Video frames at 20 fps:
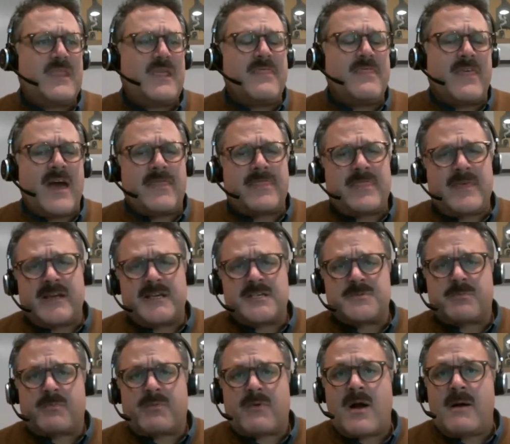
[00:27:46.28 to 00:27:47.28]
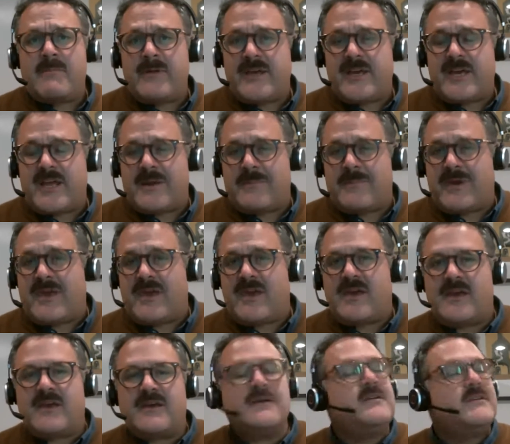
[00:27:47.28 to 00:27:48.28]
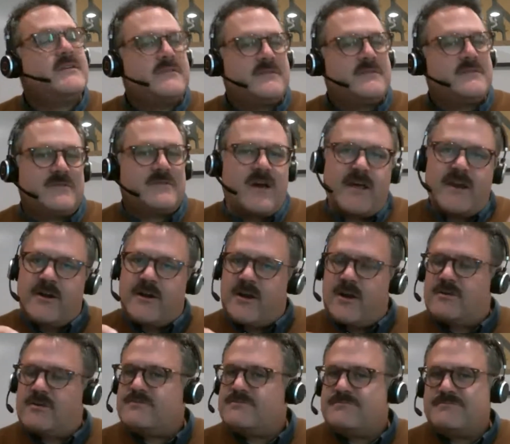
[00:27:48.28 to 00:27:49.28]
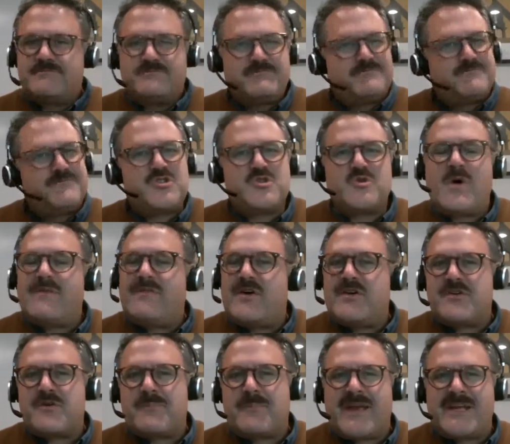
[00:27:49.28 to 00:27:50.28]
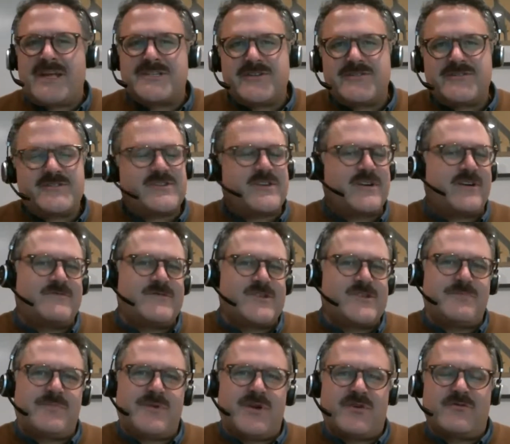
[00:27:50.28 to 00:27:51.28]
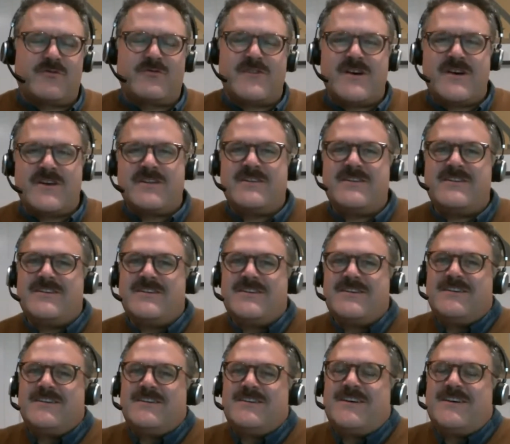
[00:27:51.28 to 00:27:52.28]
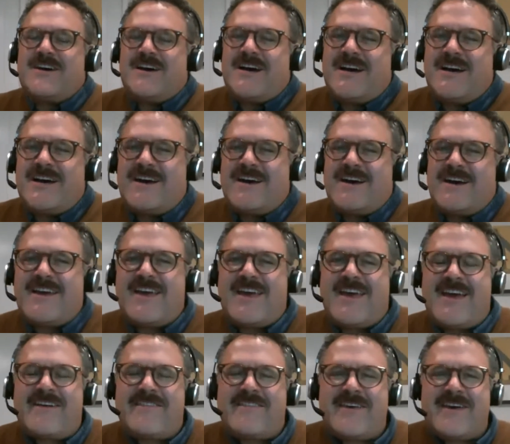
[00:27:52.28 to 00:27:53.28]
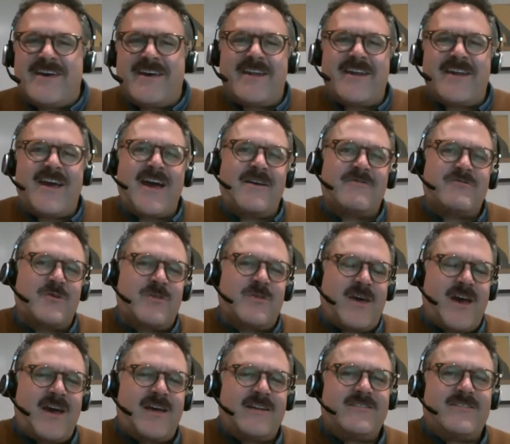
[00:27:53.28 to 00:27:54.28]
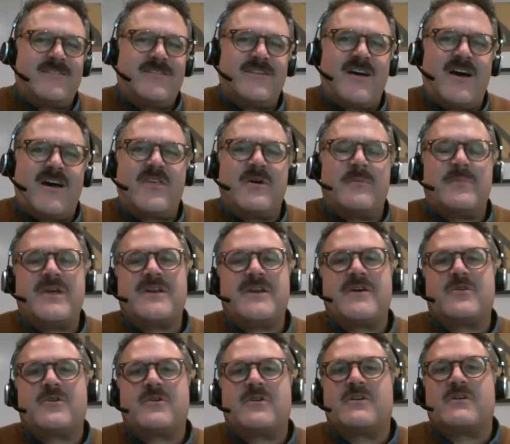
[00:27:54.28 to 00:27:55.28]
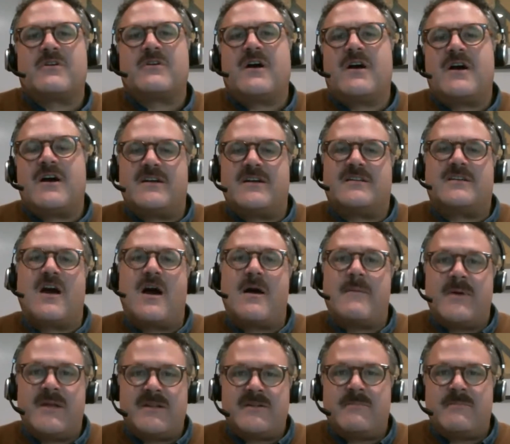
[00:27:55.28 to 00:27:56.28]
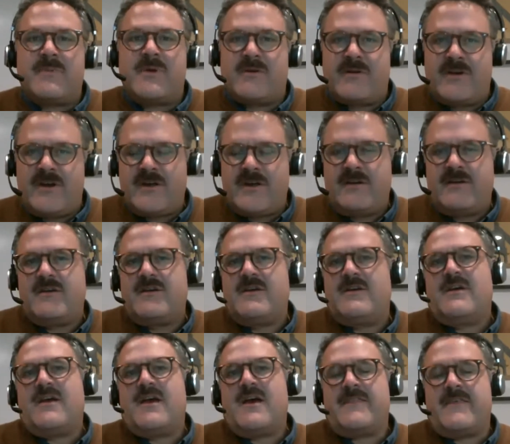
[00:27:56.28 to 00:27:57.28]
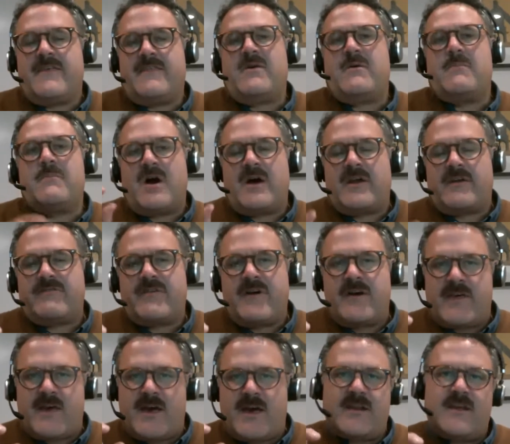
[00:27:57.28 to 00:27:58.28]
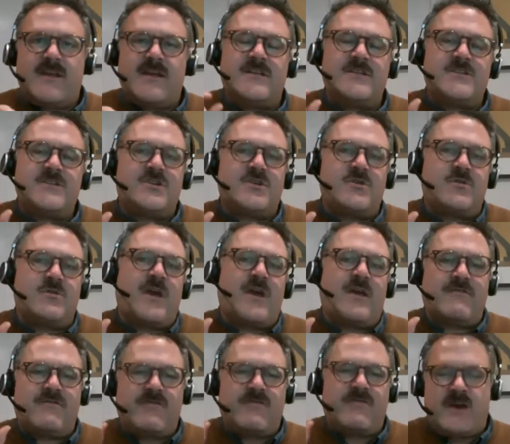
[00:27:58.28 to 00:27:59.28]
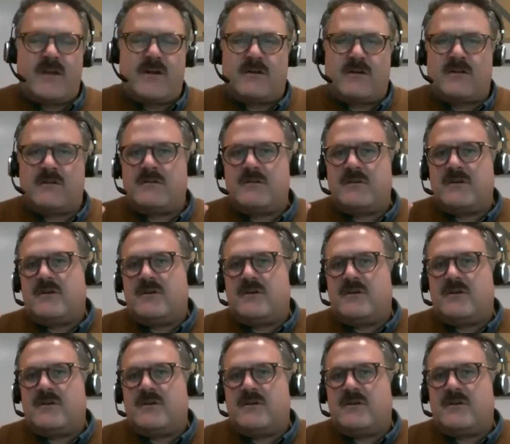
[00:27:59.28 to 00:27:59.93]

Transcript: That thing is probably going to be, I don't know, 1,200 pages of just pure fun. And then after that, there'll be another comment period, and then they'll modify that into a final